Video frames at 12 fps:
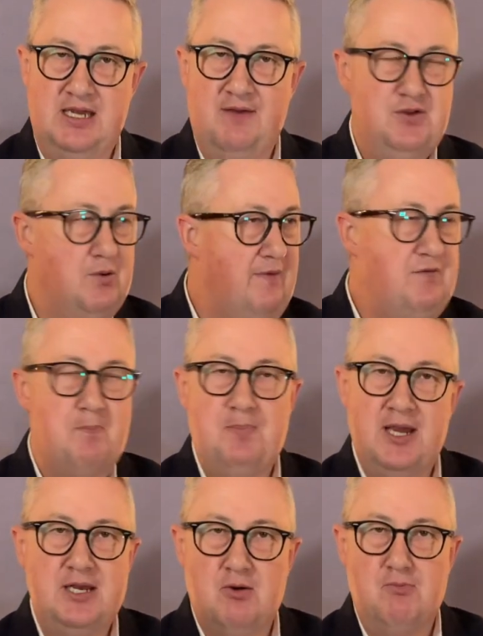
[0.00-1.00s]
Have you ever
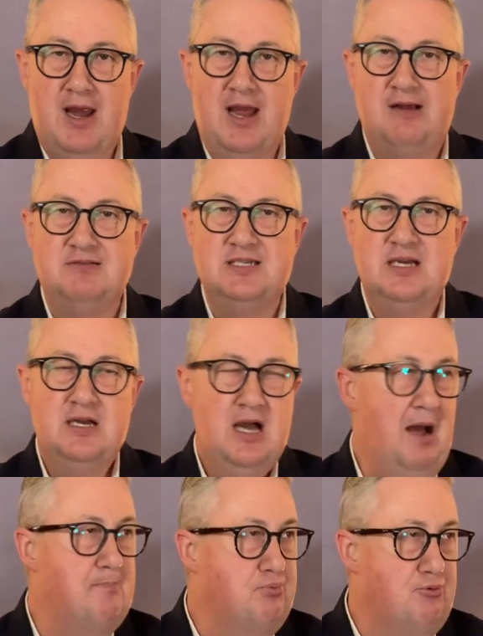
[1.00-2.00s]
been around
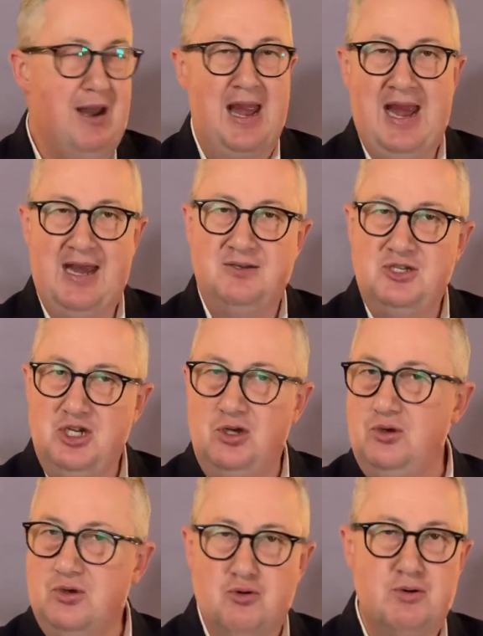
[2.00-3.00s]
a brand
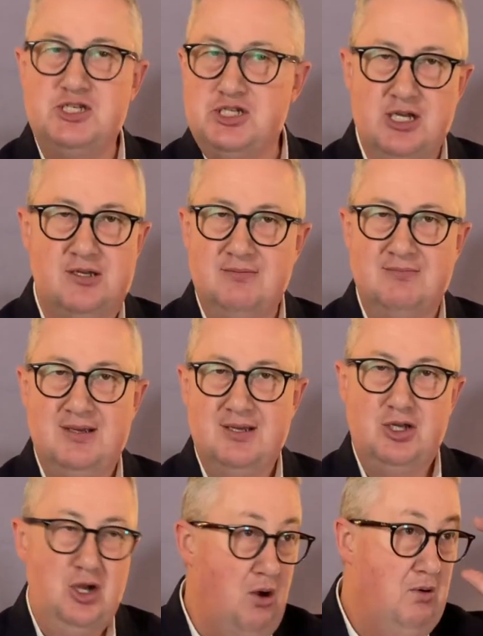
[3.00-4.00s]
new Christian?
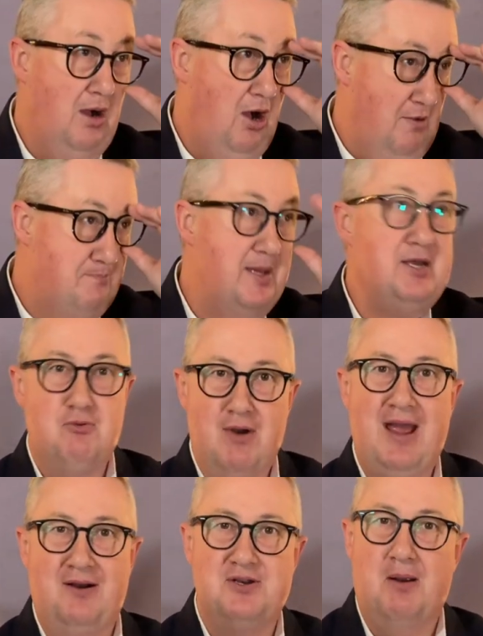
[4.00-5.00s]
You know, I've been
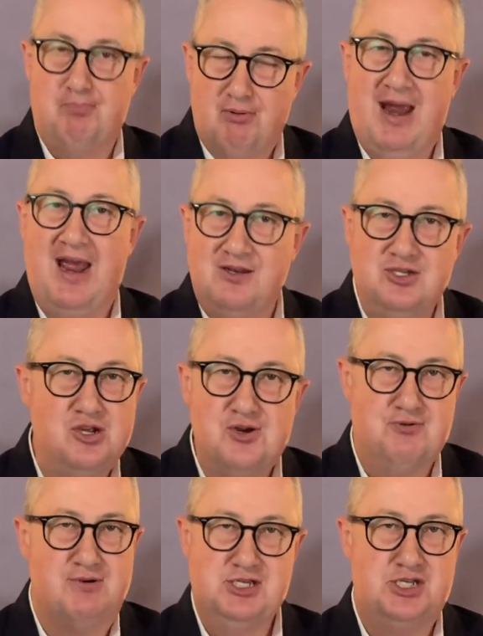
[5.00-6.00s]
around a brand new
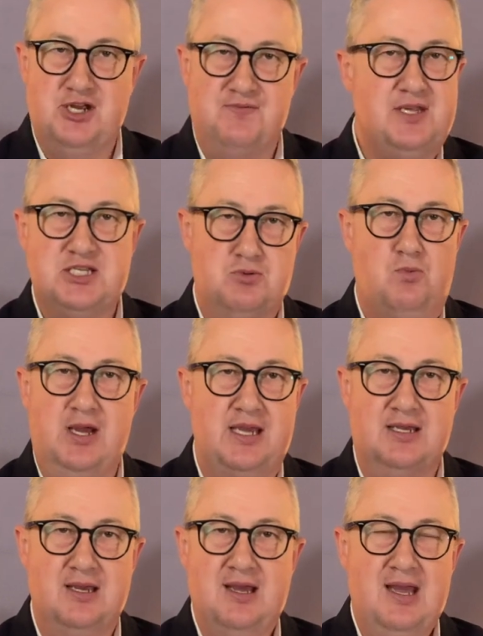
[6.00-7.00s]
Christian this
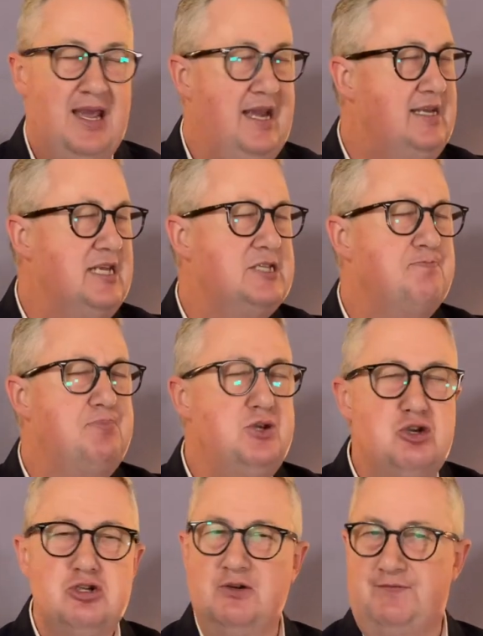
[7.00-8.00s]
week. It is
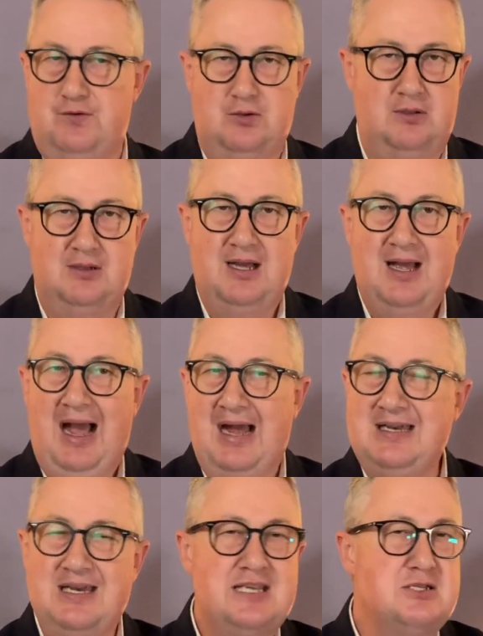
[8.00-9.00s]
beautiful
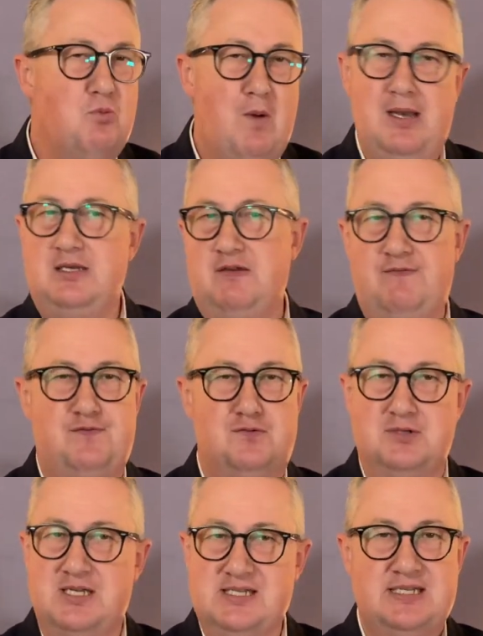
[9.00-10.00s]
and it is wonderful
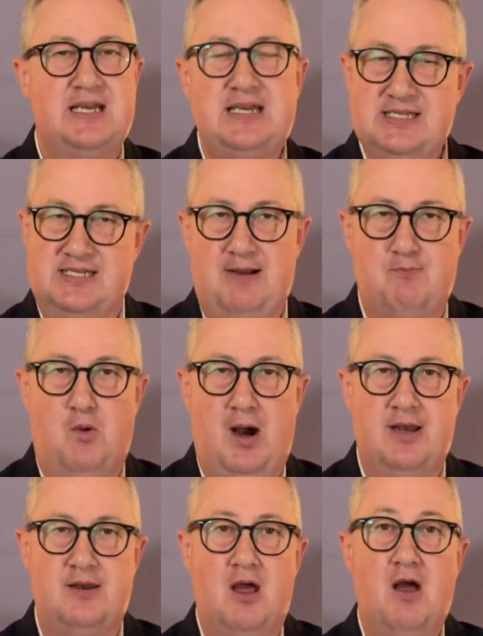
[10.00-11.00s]
to see
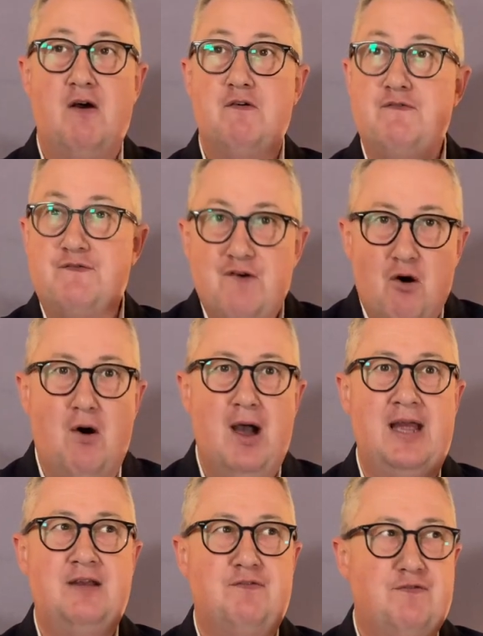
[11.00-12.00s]
someone
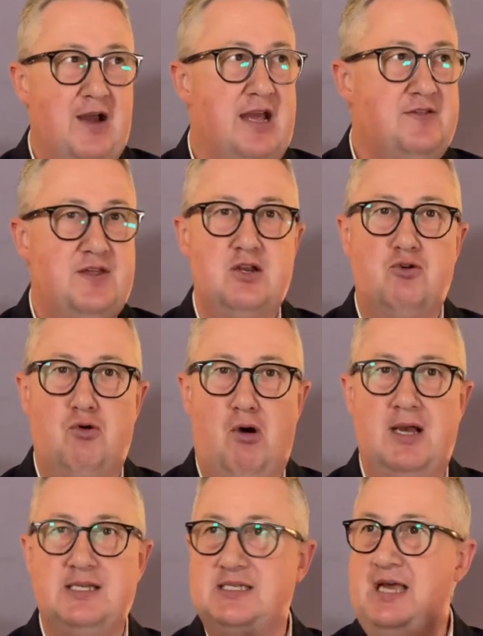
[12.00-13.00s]
find faith in
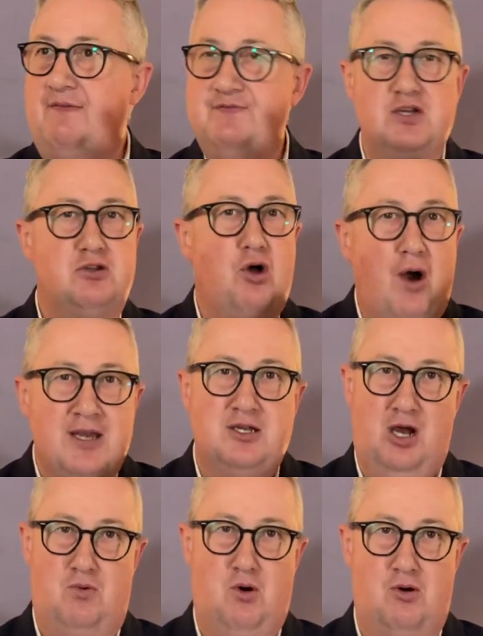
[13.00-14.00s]
Christ, to have the light
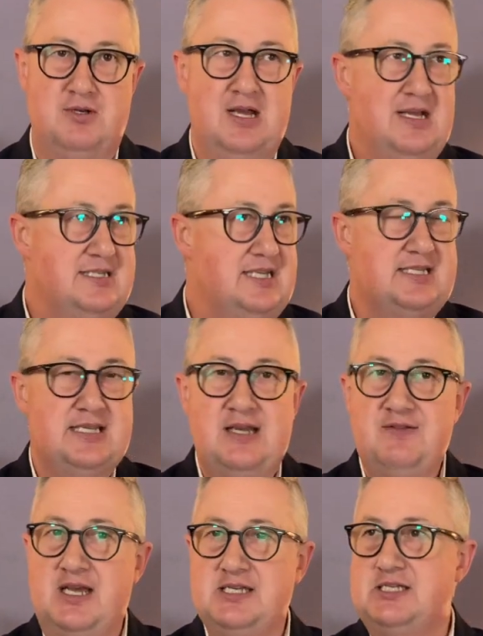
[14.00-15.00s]
go on, to see
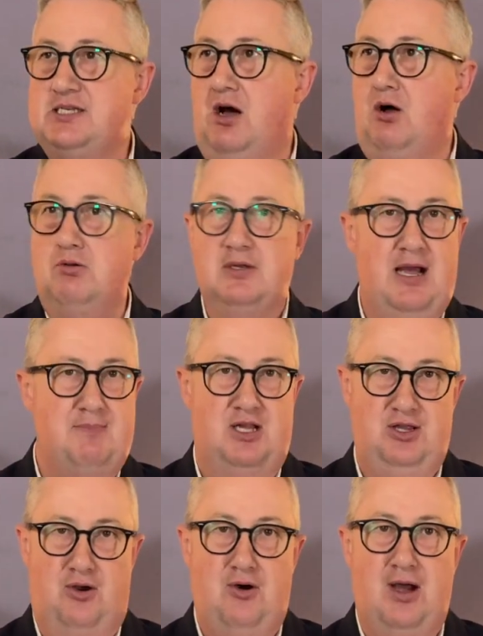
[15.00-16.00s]
their soul come
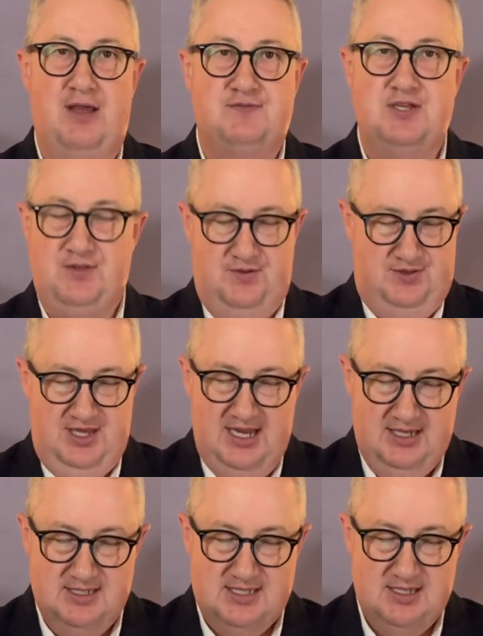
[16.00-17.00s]
alive to the
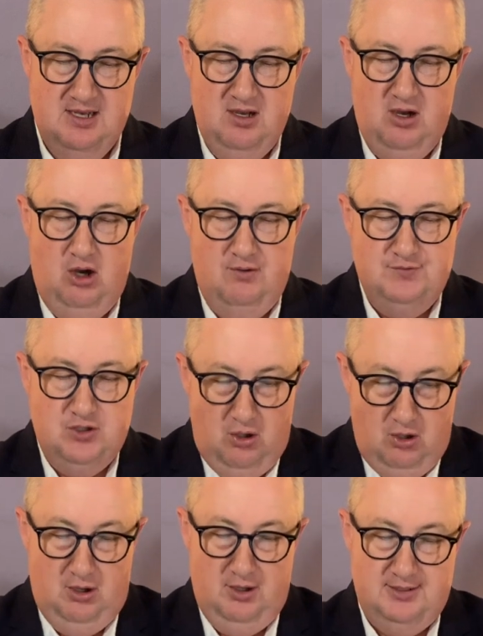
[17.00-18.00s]
things of
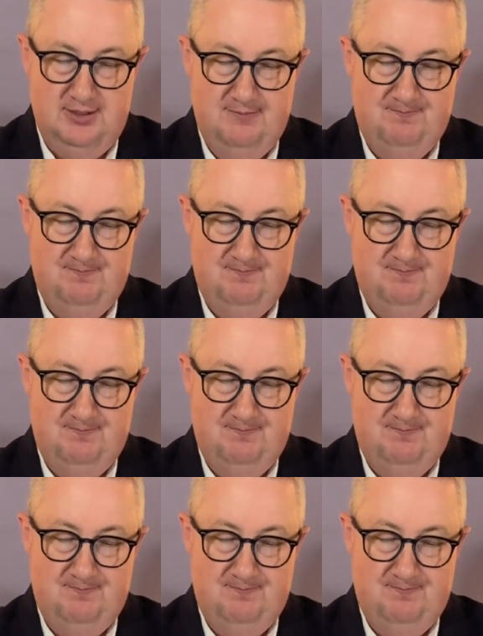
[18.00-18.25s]
God.